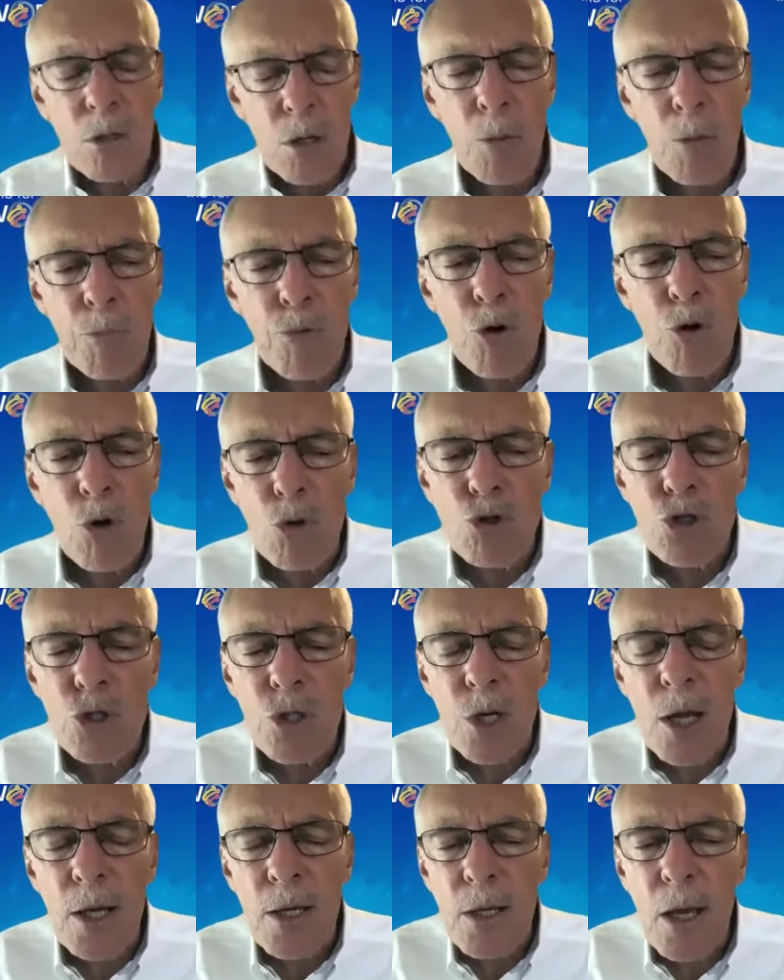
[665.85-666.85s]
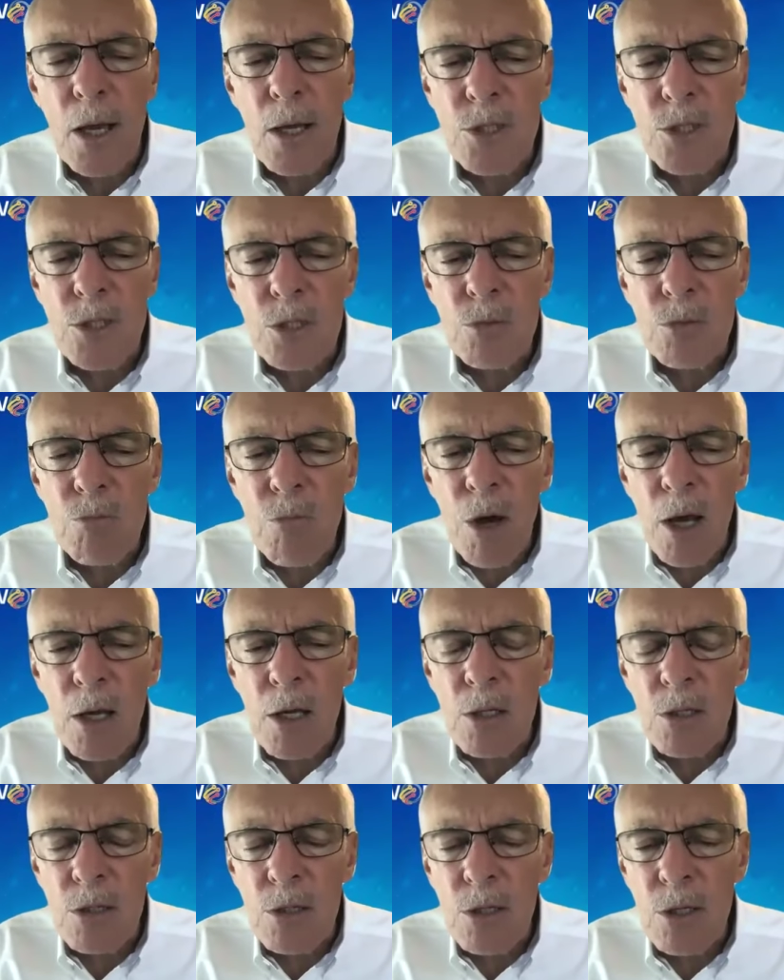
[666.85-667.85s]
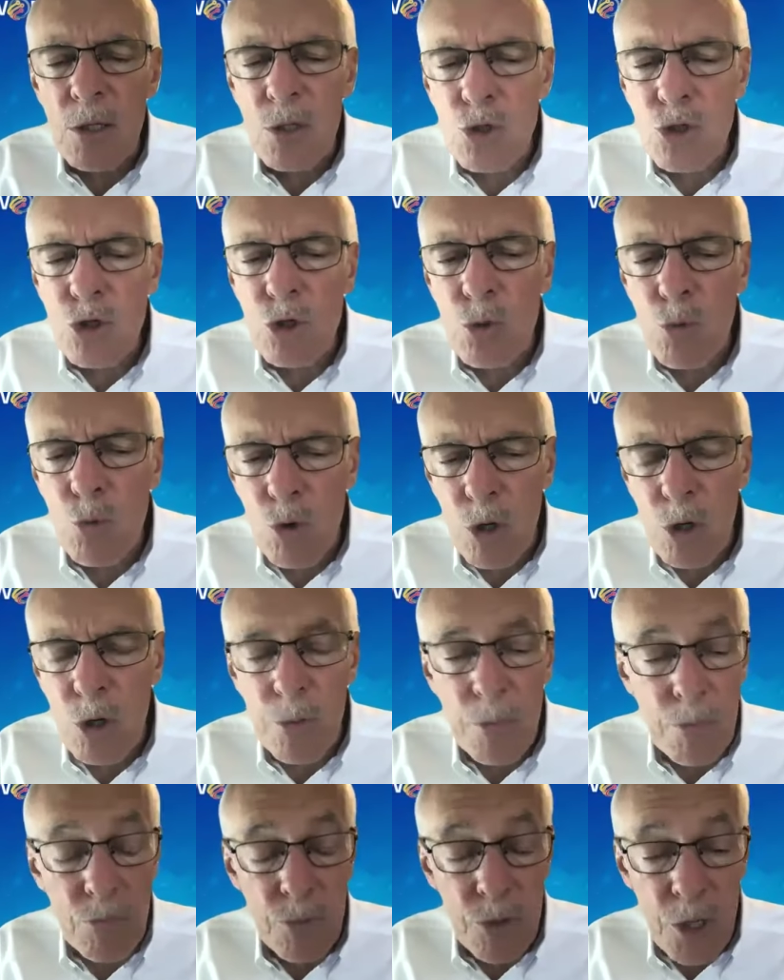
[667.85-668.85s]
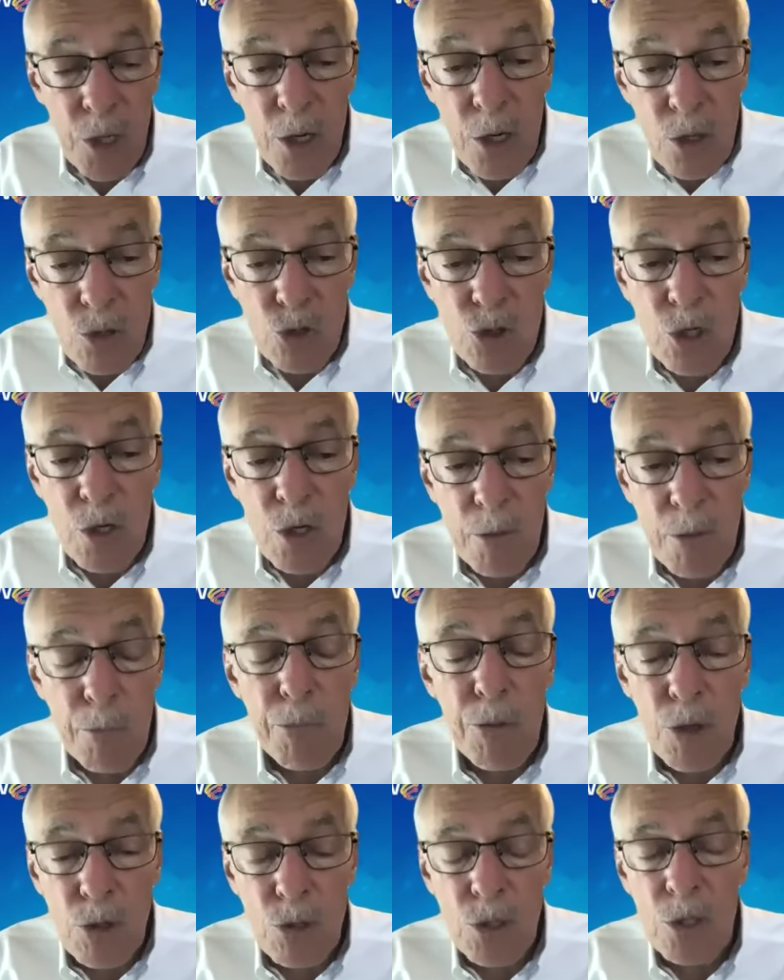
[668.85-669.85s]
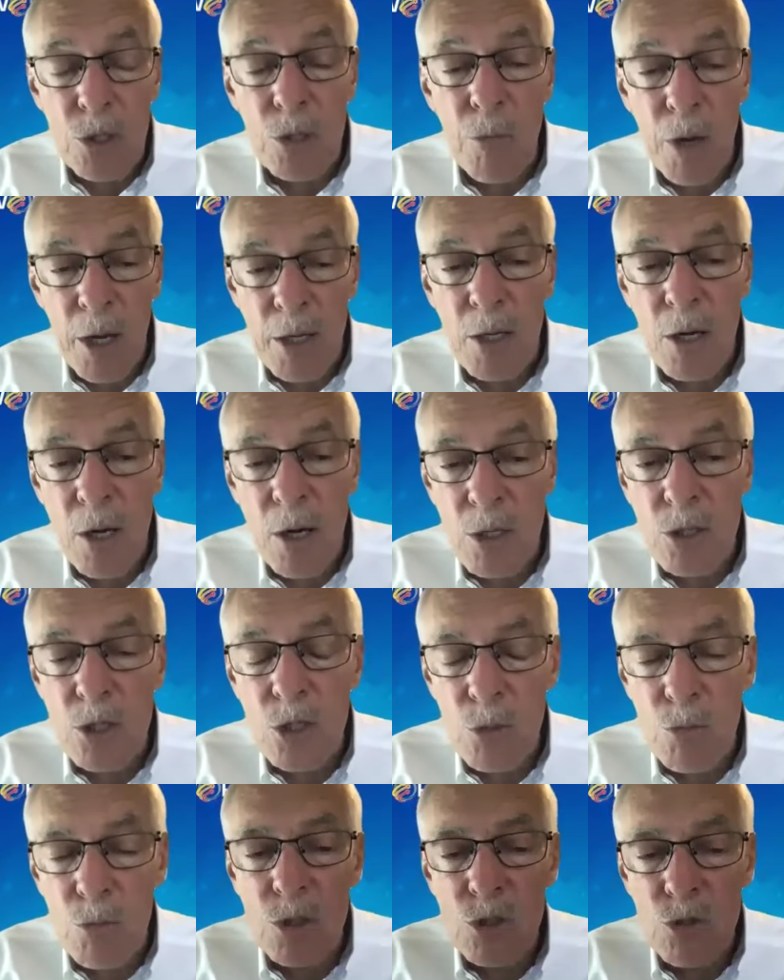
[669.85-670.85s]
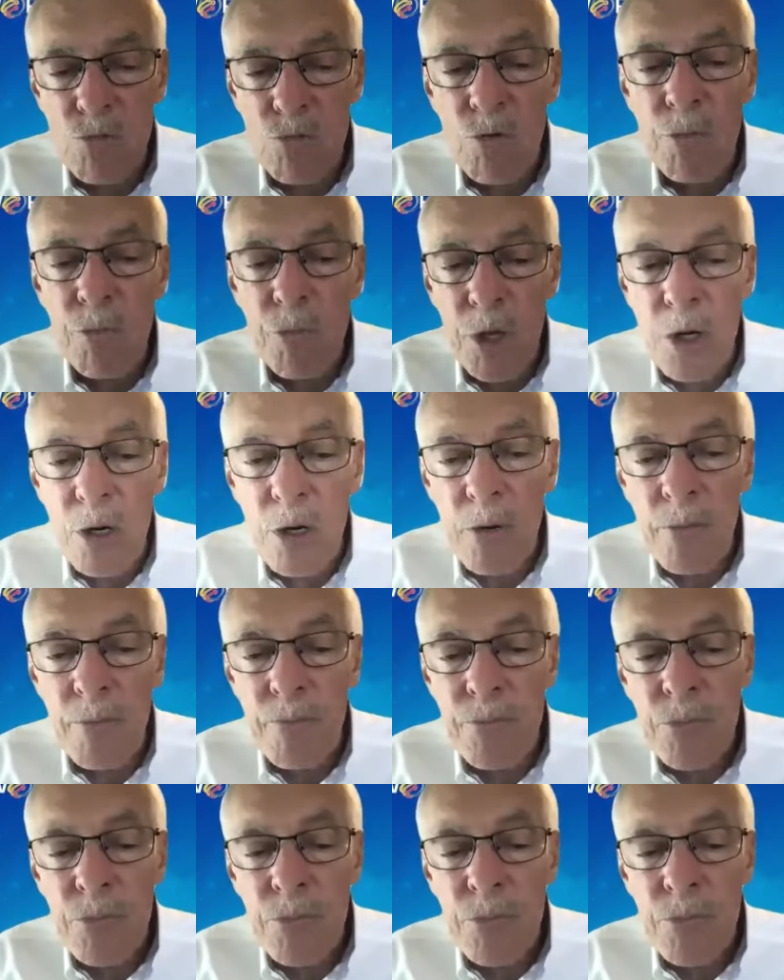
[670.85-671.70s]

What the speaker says: approach? And I did my literature work there, started building my arguments from there.